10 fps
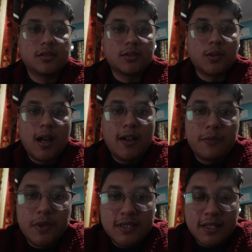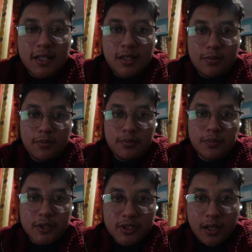So I have been setting up
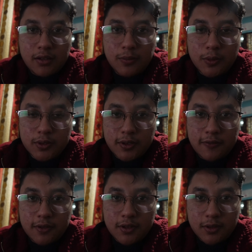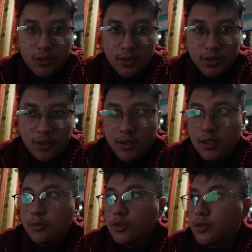Django project for
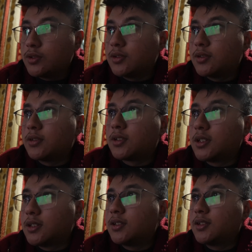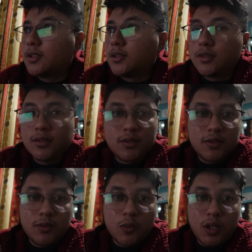almost
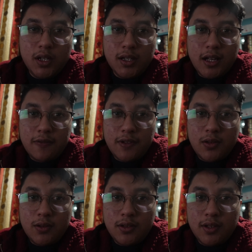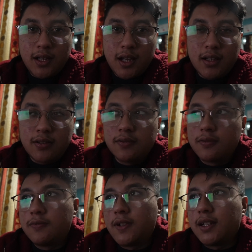1.5 hours,
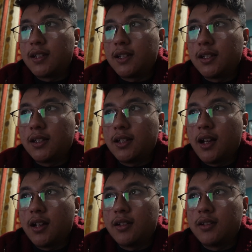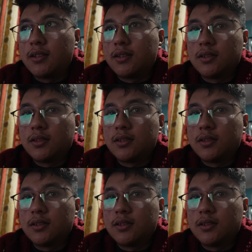and finally I